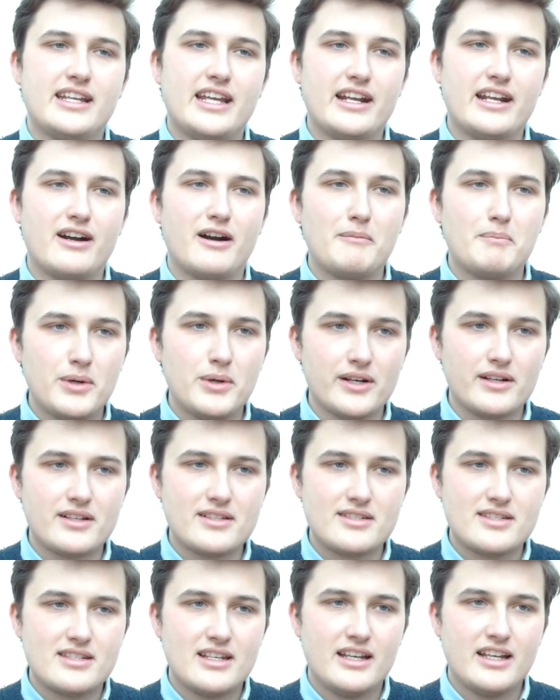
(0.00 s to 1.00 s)
in our
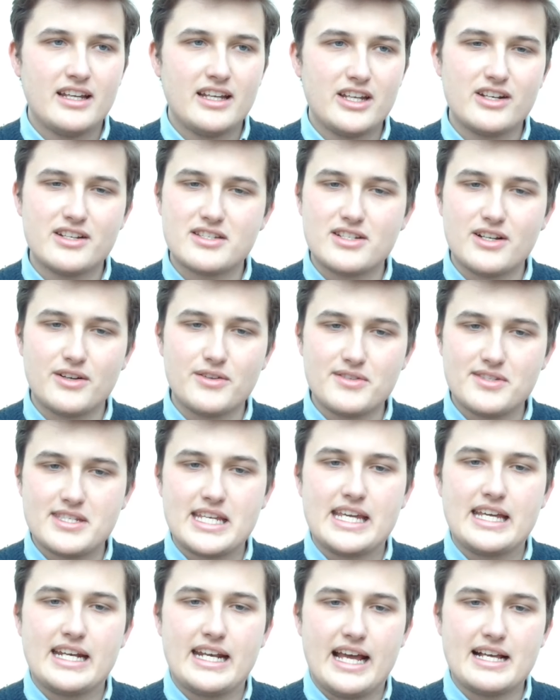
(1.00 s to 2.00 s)
books you just don't
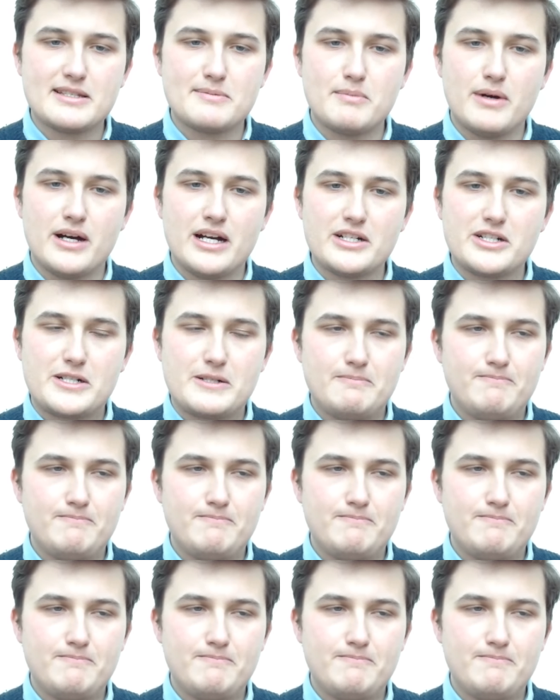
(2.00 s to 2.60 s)
see it as much